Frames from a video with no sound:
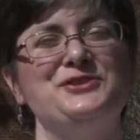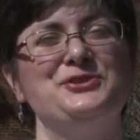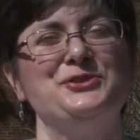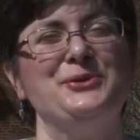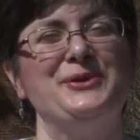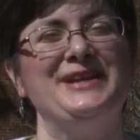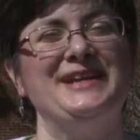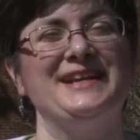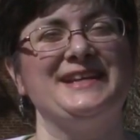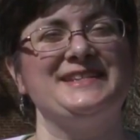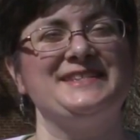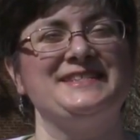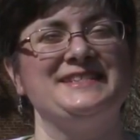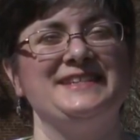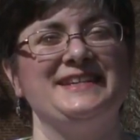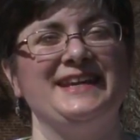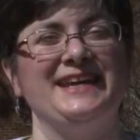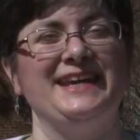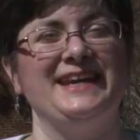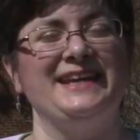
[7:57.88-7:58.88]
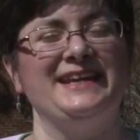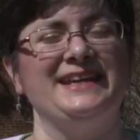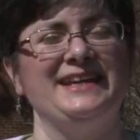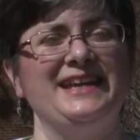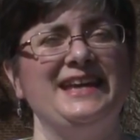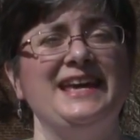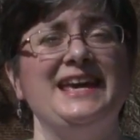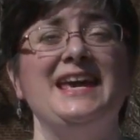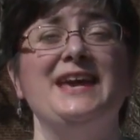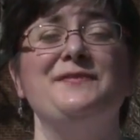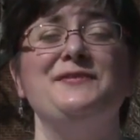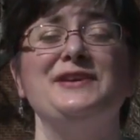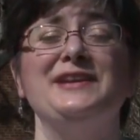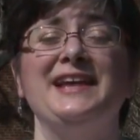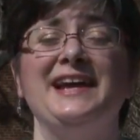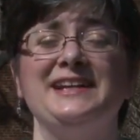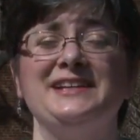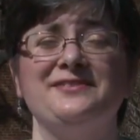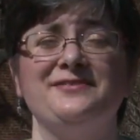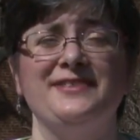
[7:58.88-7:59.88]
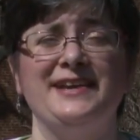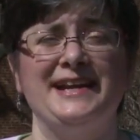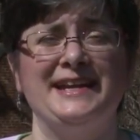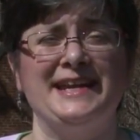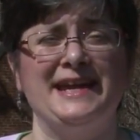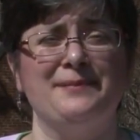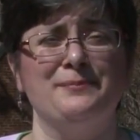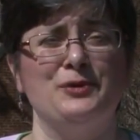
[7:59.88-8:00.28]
joining us today. If you'd like to find out